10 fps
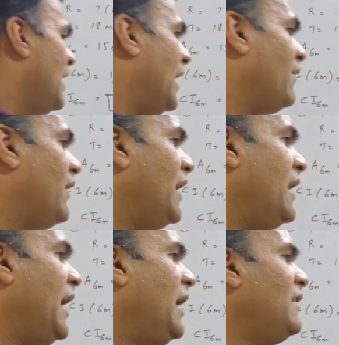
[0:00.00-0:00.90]
and
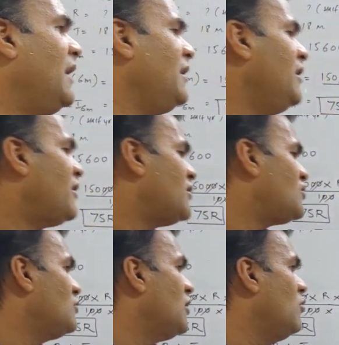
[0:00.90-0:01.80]
then add that interest
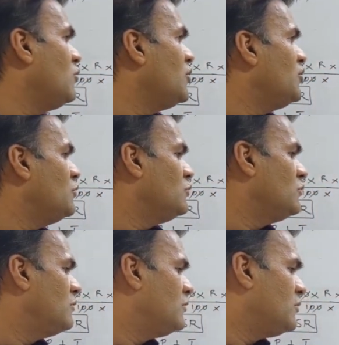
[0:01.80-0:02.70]
to the loan due.
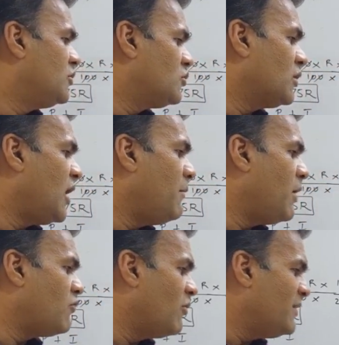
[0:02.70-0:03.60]
The total
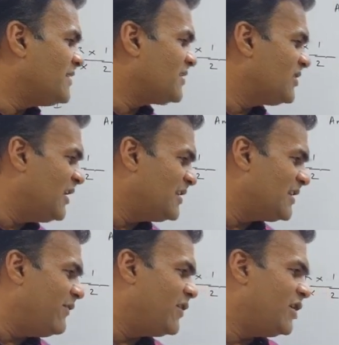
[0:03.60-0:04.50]
amount would be
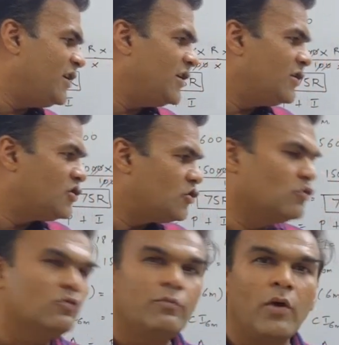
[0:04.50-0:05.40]

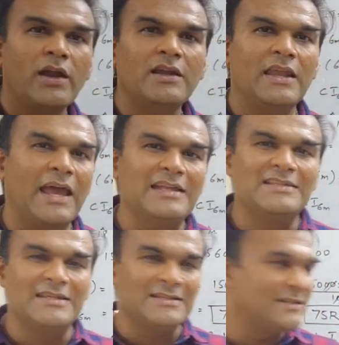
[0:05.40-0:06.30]

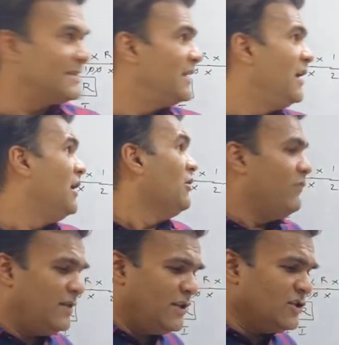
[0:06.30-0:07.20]
16,872.96.
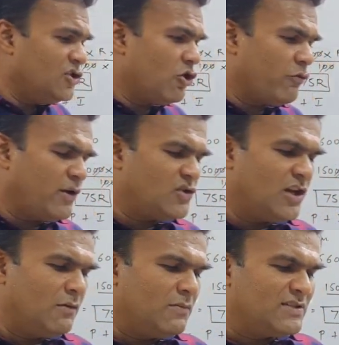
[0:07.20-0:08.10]
With this, your question
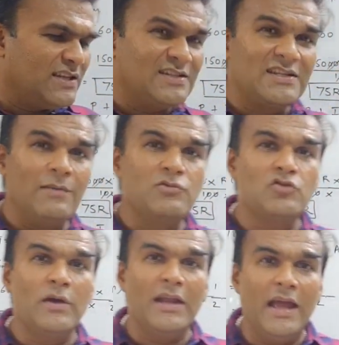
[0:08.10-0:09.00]
number 6 comes
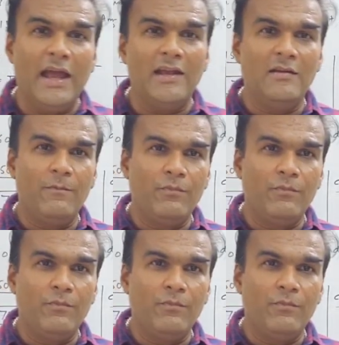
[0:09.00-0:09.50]
to an end.